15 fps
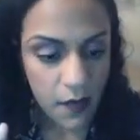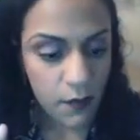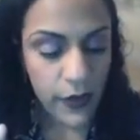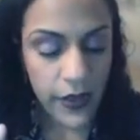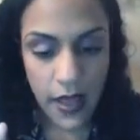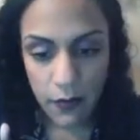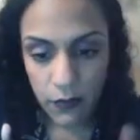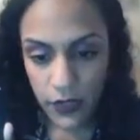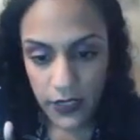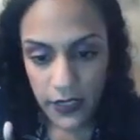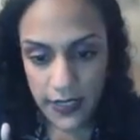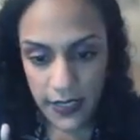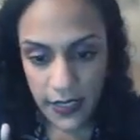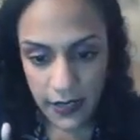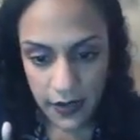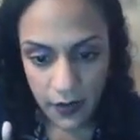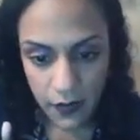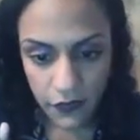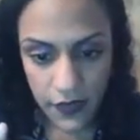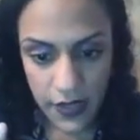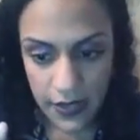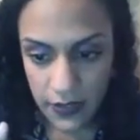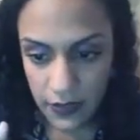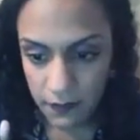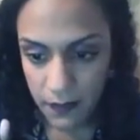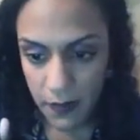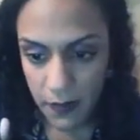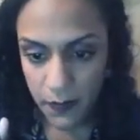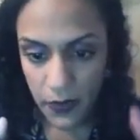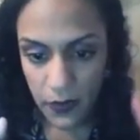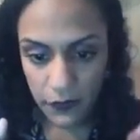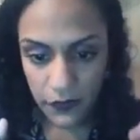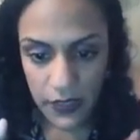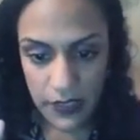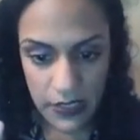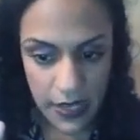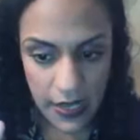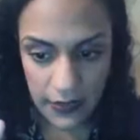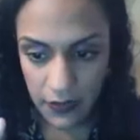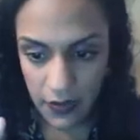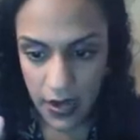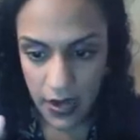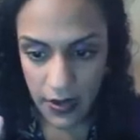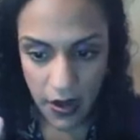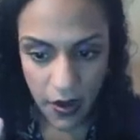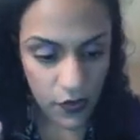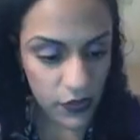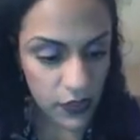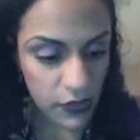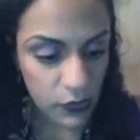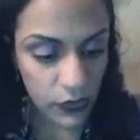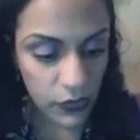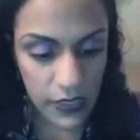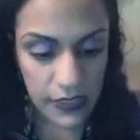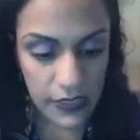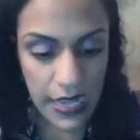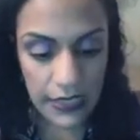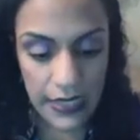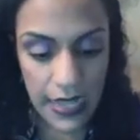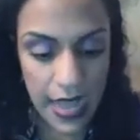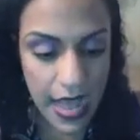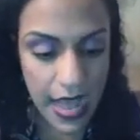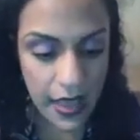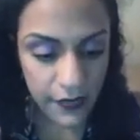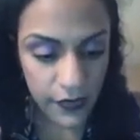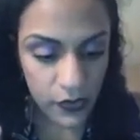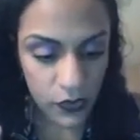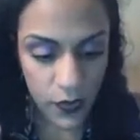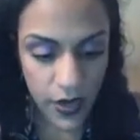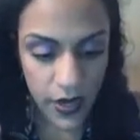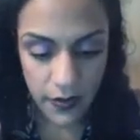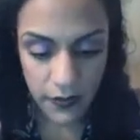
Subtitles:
I'm going to take care of that, people of the chat right now. The students that answer.